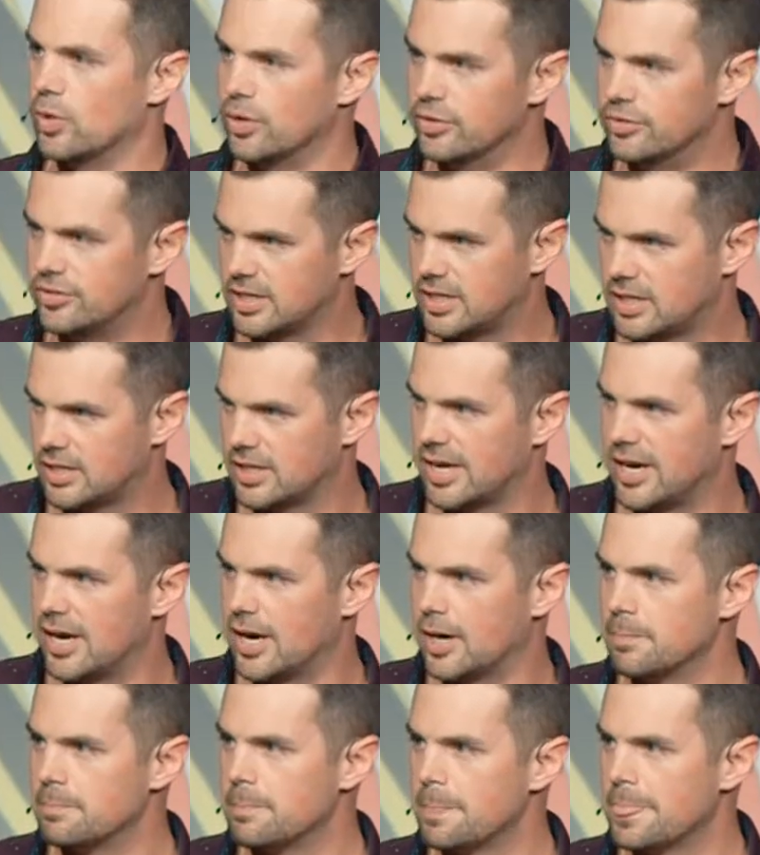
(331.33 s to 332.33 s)
we'll
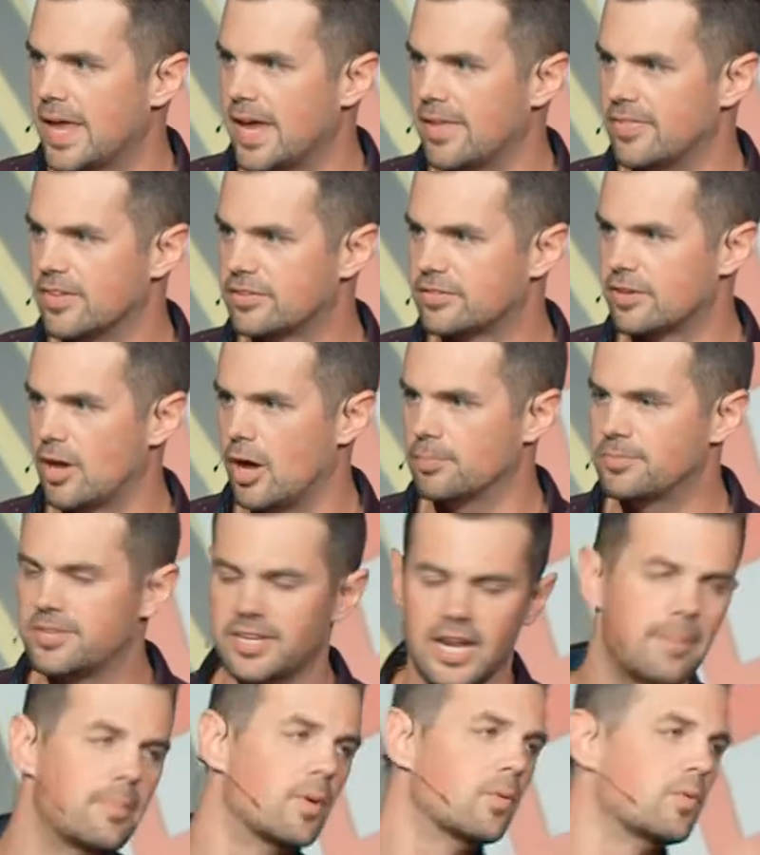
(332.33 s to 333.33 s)
declare in the psalm
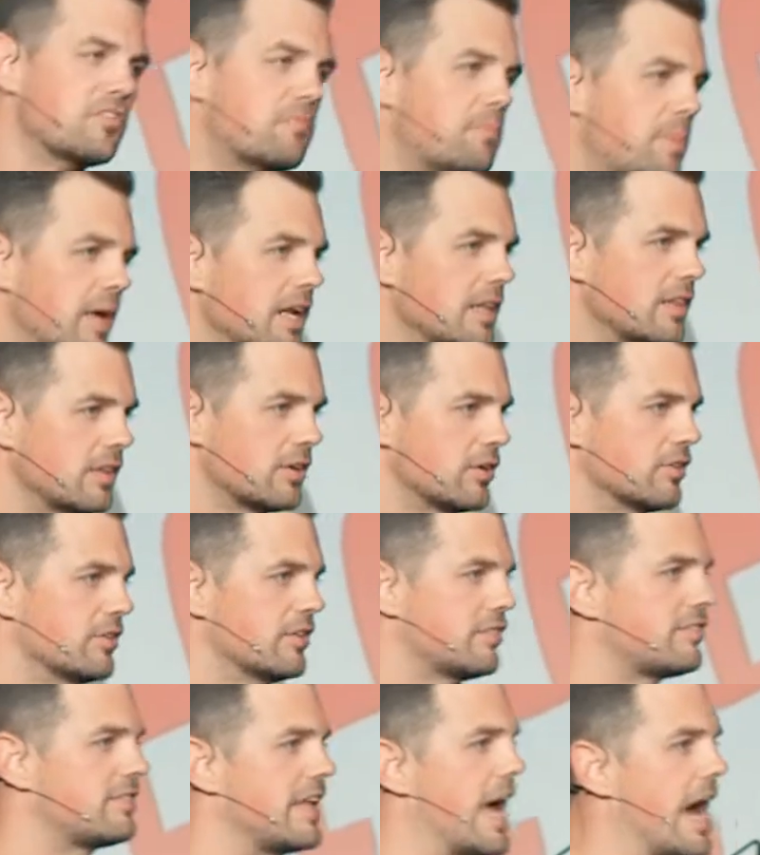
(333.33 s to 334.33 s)
today. But we've been a little
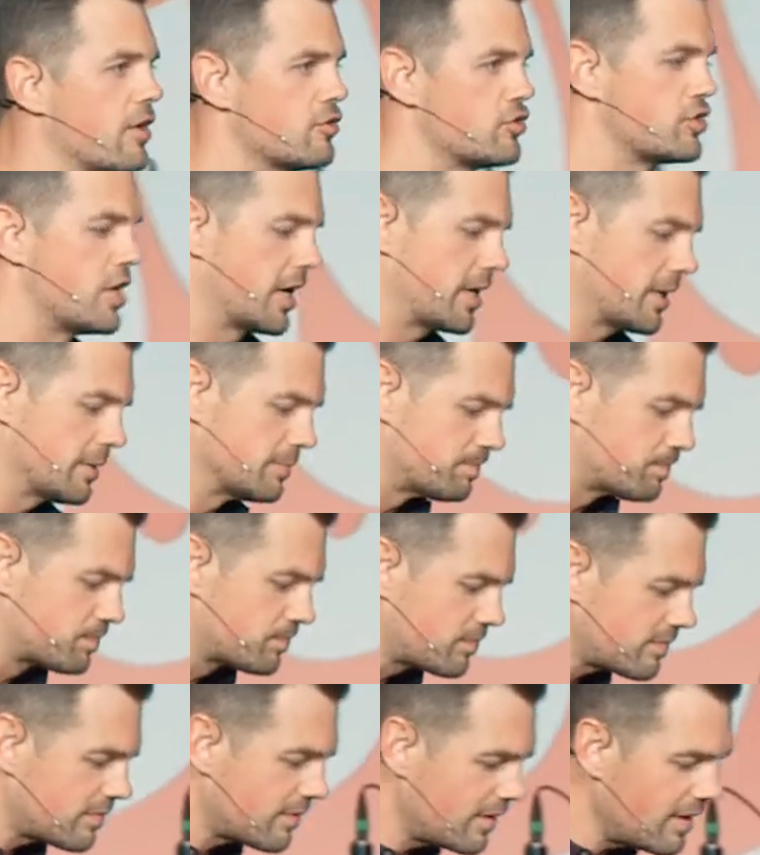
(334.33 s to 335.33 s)
nostalgic
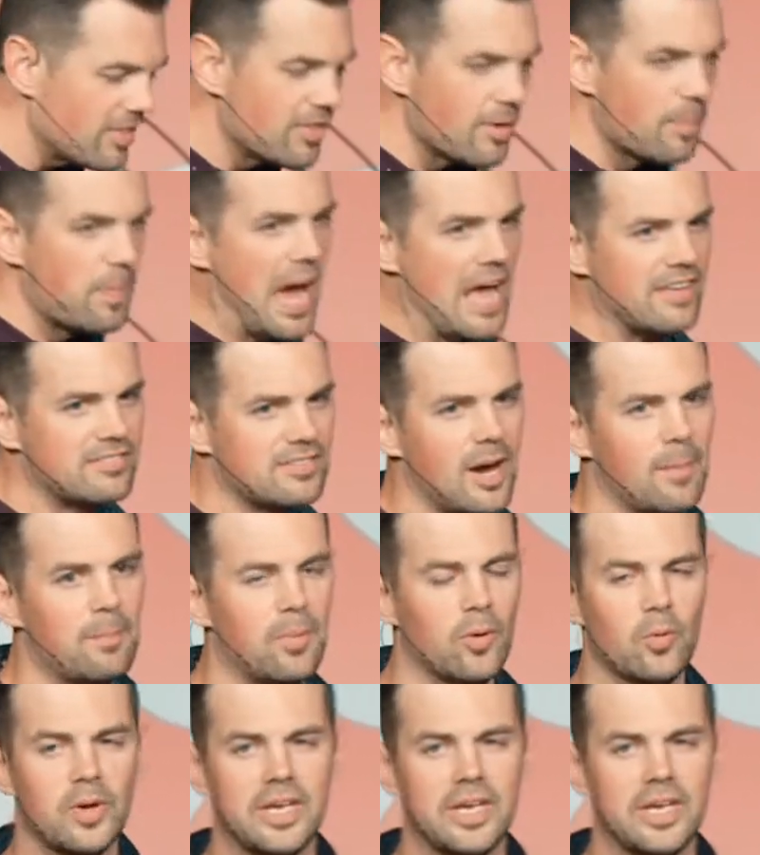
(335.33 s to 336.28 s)
the past couple